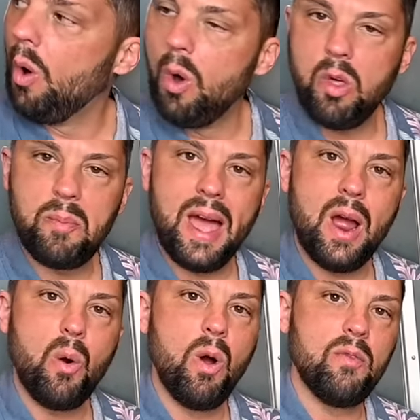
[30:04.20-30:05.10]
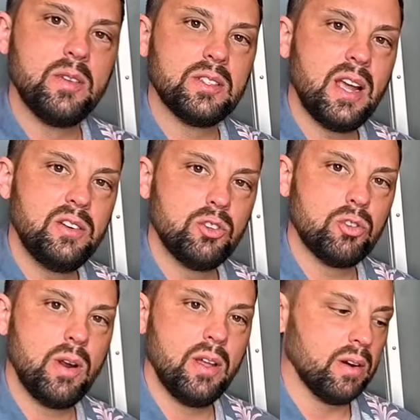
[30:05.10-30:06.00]
all the power off inside your
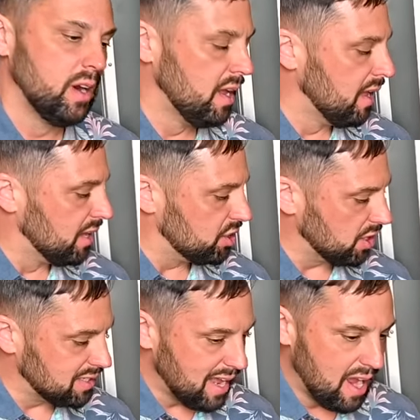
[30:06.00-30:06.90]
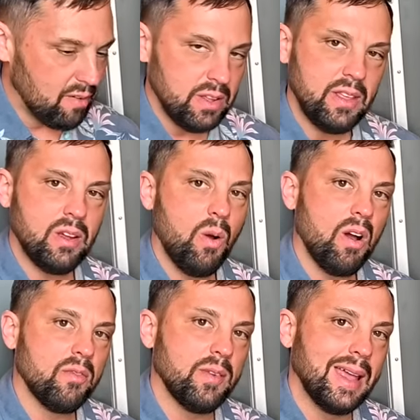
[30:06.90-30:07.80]
trailer. Shuts everything
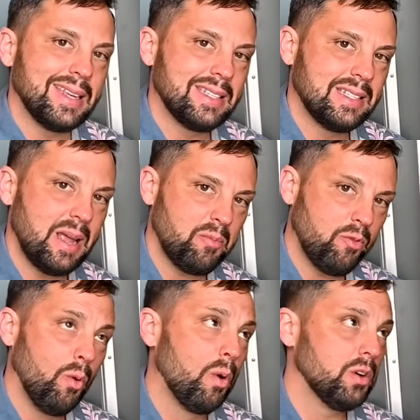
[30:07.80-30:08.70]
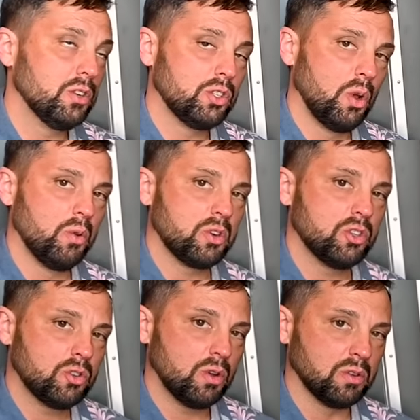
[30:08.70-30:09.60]
off except for your solar
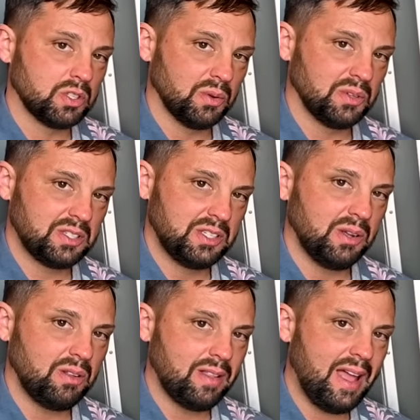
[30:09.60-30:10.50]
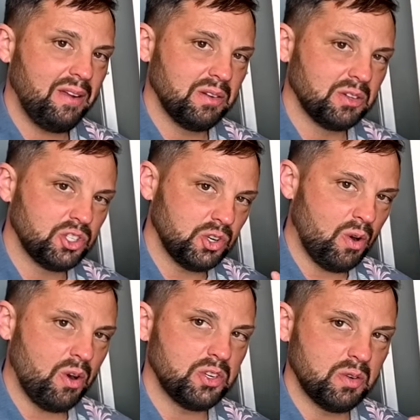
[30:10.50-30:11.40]
controller. So it'll still allow you to
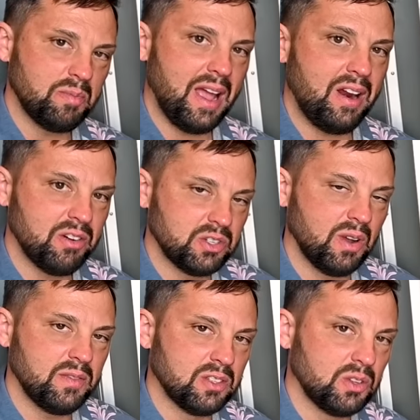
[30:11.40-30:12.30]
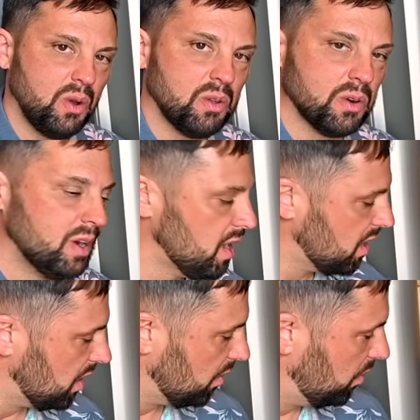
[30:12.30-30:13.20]
charge your batteries off the solar
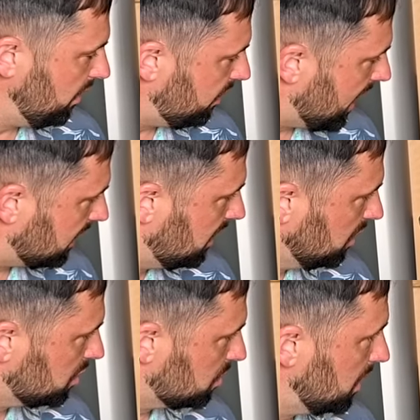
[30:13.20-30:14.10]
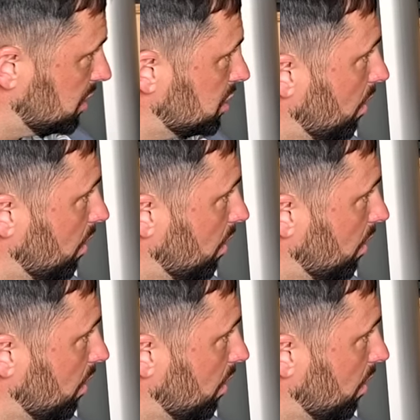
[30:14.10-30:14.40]
with that kill switch